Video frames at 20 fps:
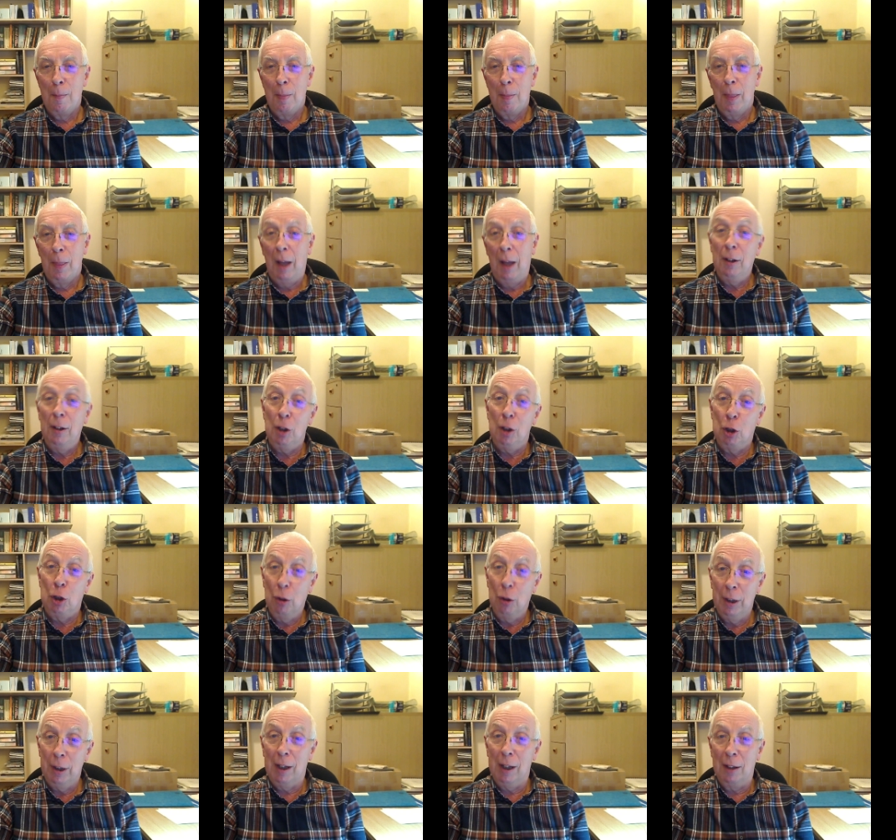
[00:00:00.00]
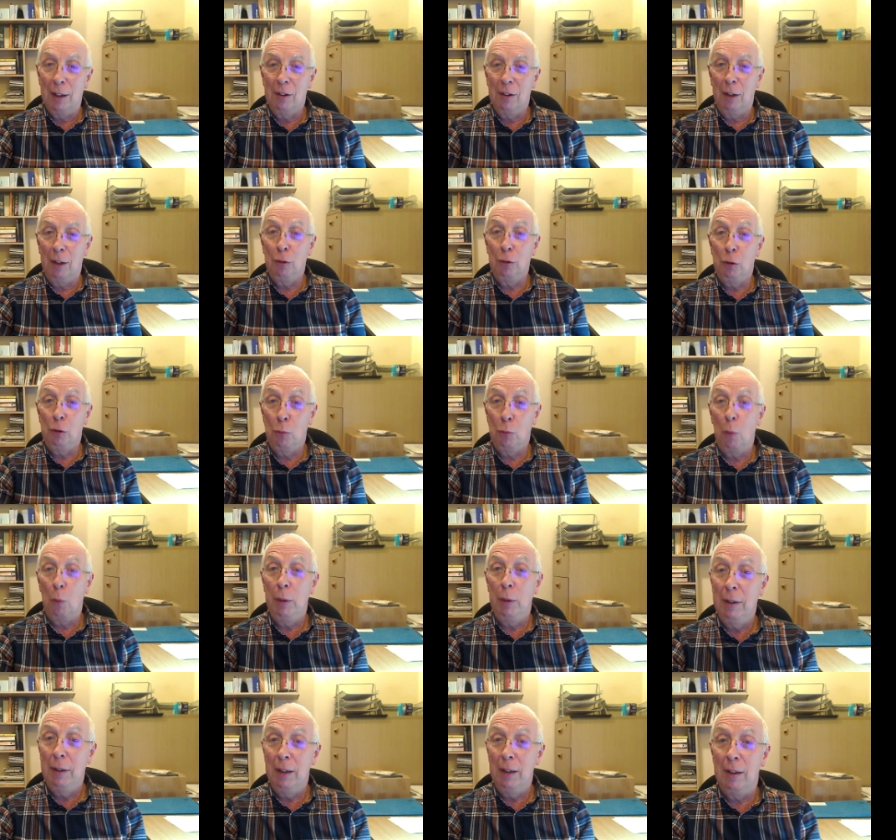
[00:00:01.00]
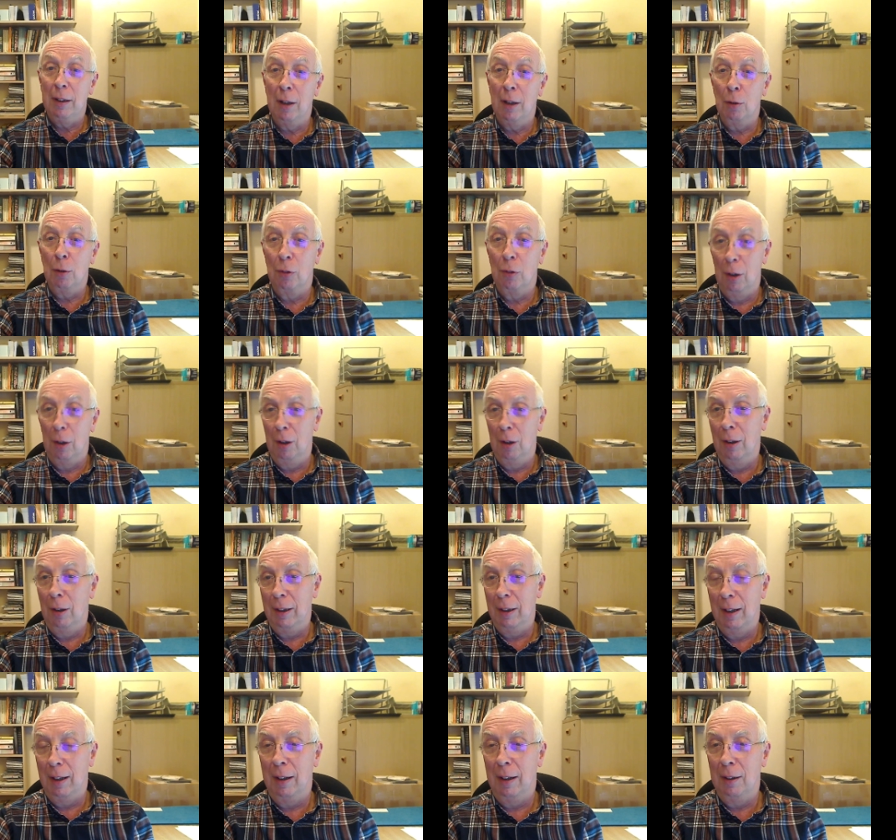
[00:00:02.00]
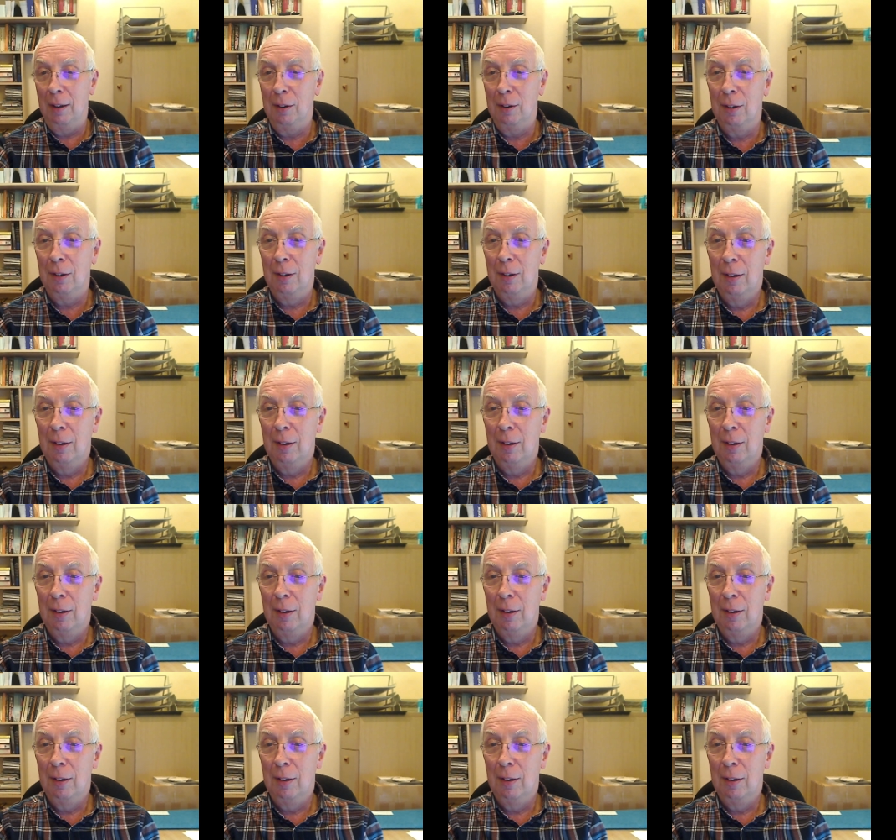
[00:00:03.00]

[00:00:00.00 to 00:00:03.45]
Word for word: And enjoying ourselves is what we did in those early days.